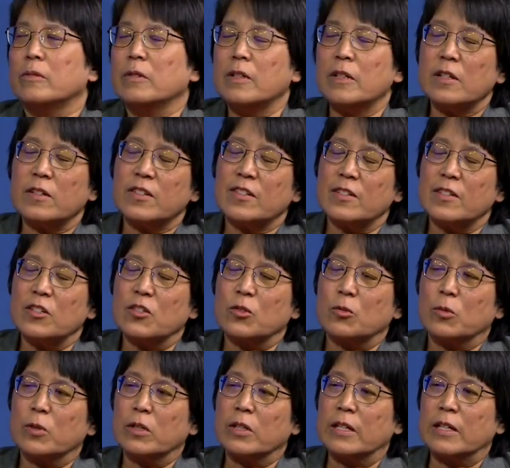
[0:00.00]
NIST
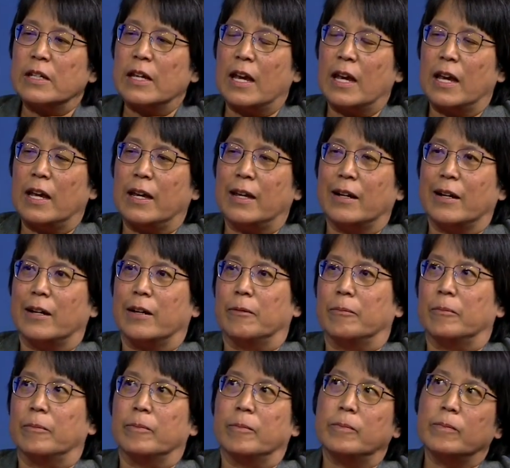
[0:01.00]
is really a,
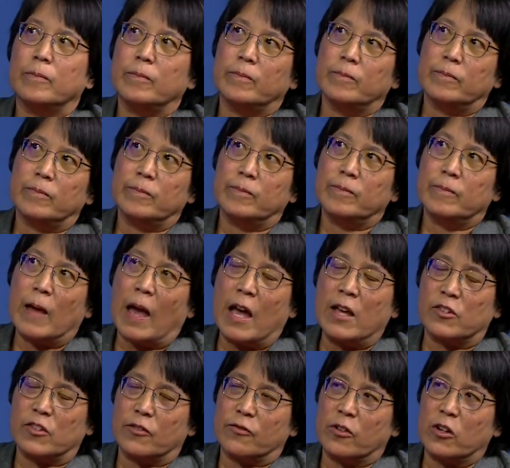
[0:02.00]
um,
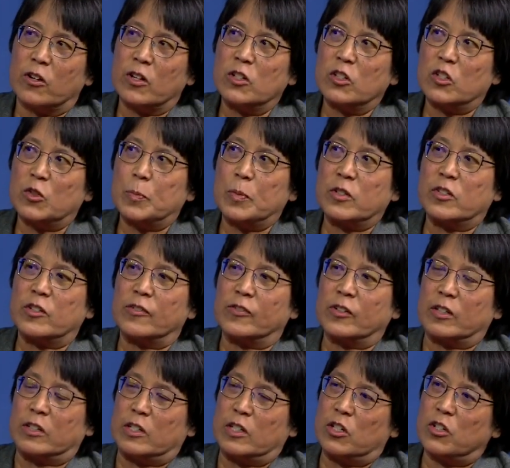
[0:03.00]
has a very
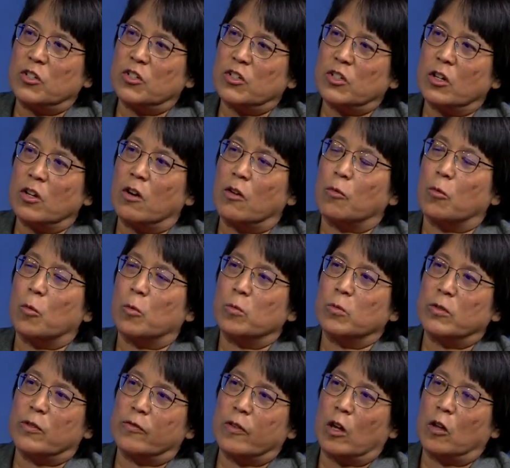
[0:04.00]
specific niche of
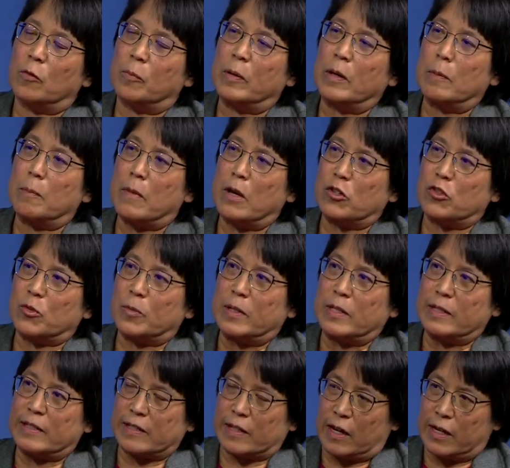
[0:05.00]
developing
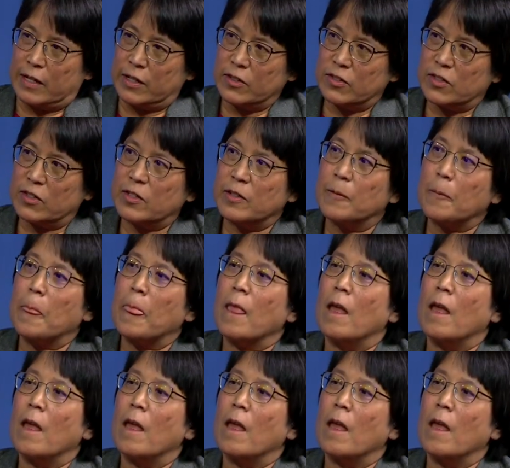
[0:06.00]
measurement science.